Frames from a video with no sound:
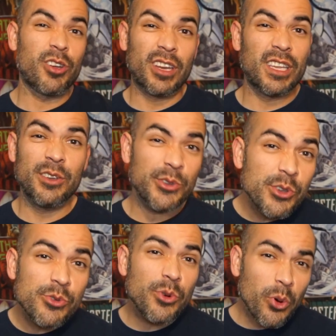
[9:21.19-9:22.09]
to kill
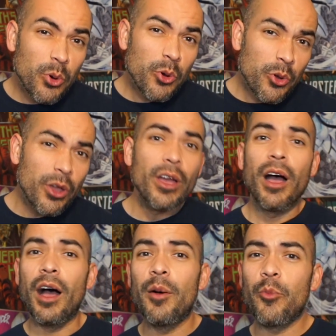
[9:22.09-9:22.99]
you, or,
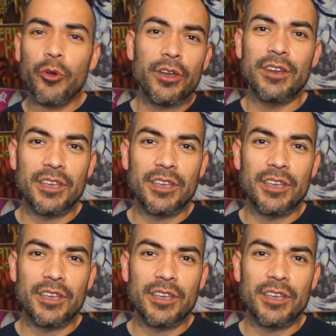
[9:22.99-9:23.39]
we're going